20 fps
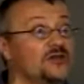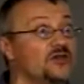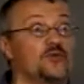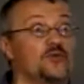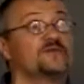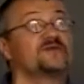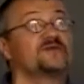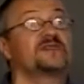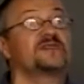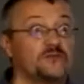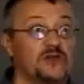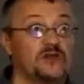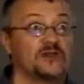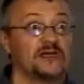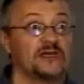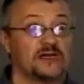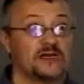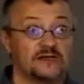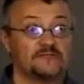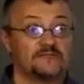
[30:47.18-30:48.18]
have
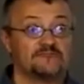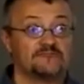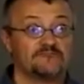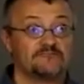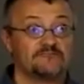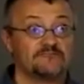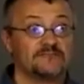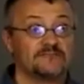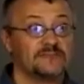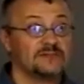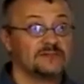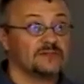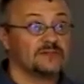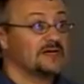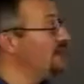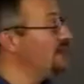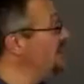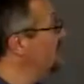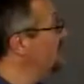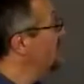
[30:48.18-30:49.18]
stimulated it,
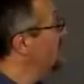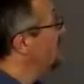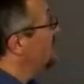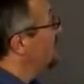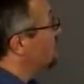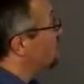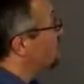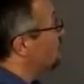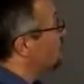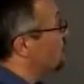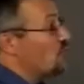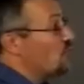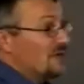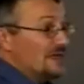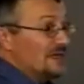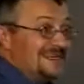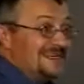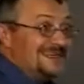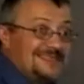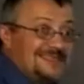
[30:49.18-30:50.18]
okay? So you
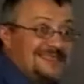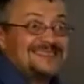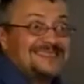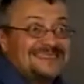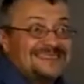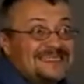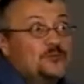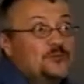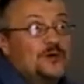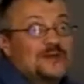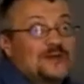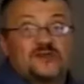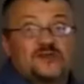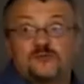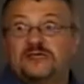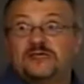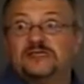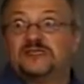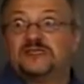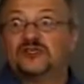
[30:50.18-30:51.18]
really need to see what
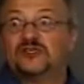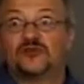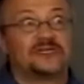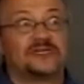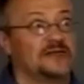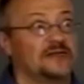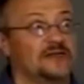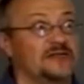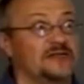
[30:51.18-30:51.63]
species you're dealing